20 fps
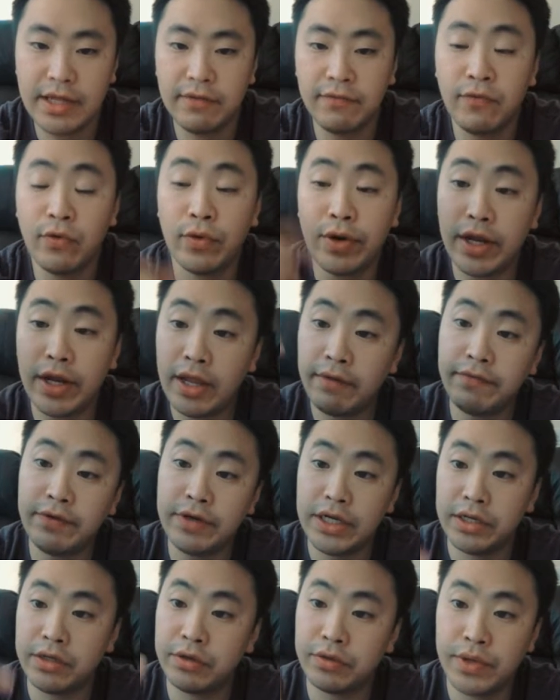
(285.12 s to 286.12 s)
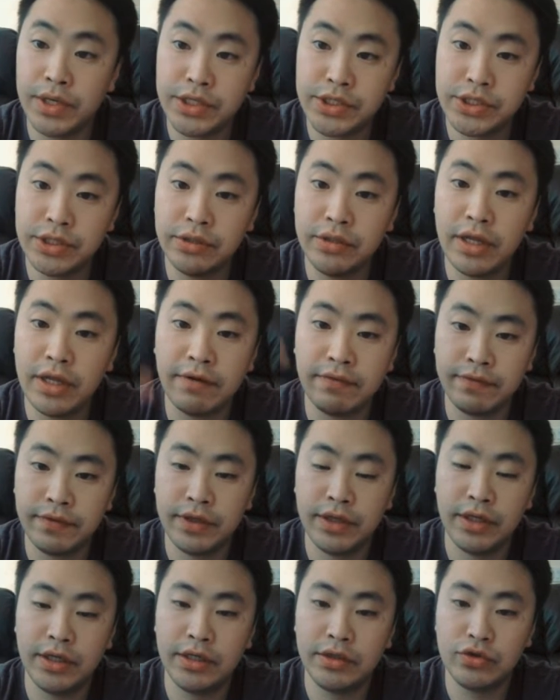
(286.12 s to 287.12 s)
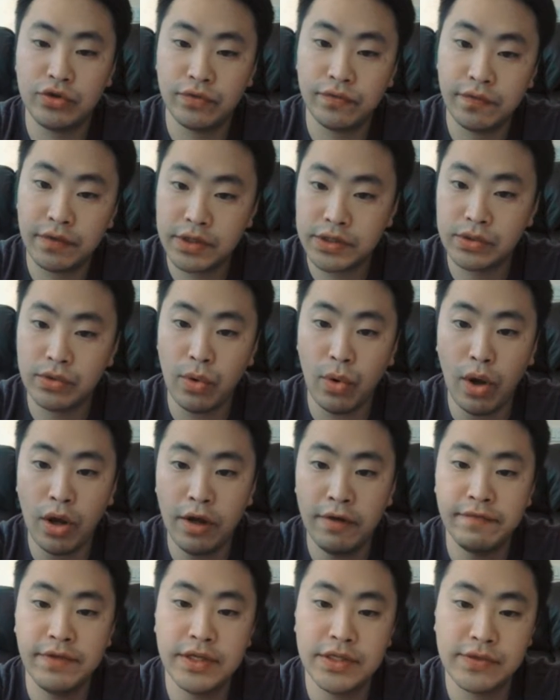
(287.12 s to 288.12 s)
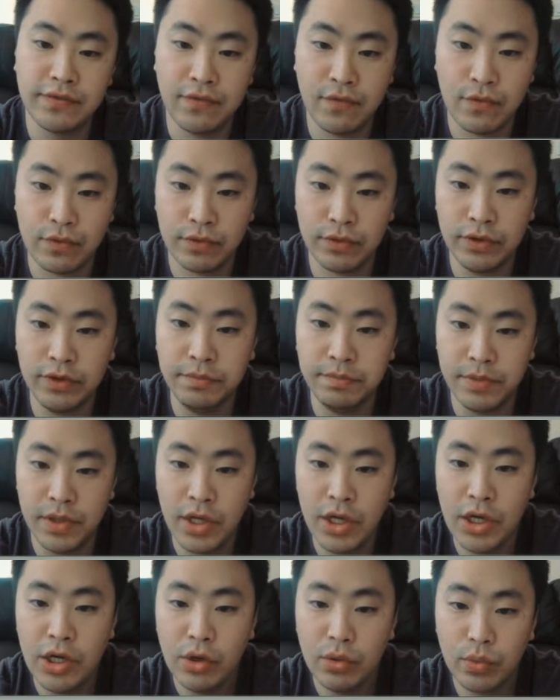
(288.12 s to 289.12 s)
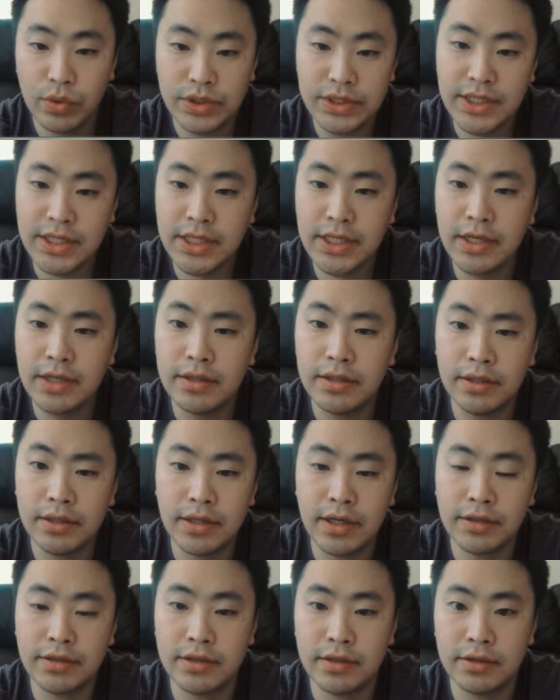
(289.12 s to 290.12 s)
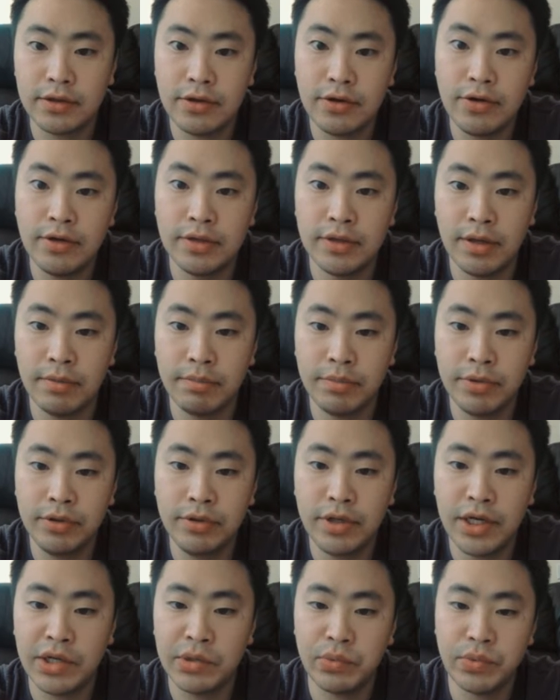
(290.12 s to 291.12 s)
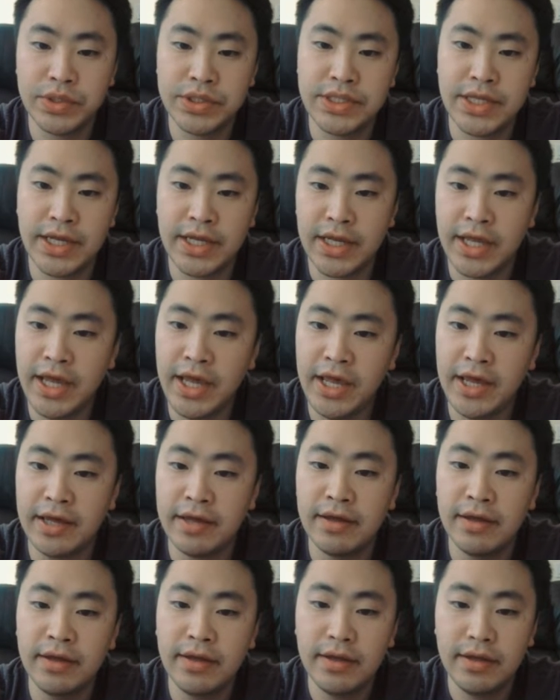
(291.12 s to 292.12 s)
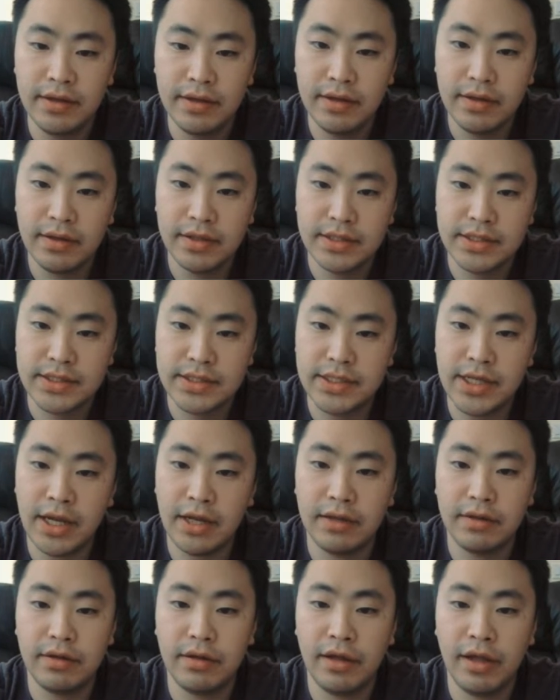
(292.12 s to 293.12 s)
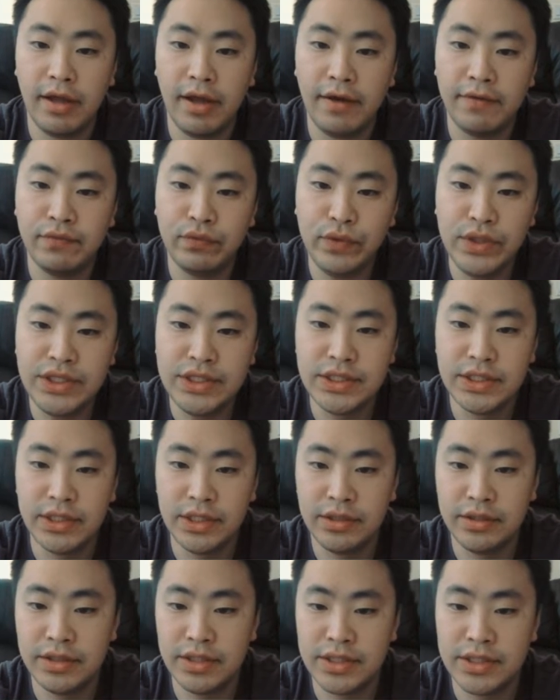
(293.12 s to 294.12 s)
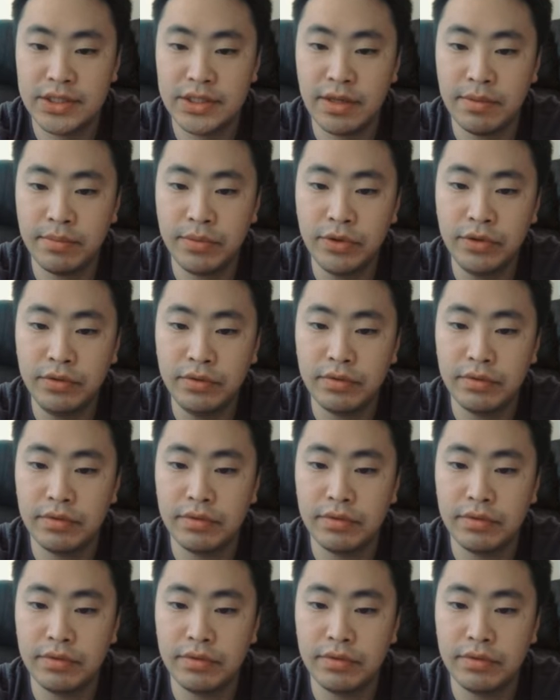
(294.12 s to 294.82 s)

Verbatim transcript: for every iteration, every traversal of this for loop, we're taking a look at the current number and we're saying, hey, set, have we seen this number?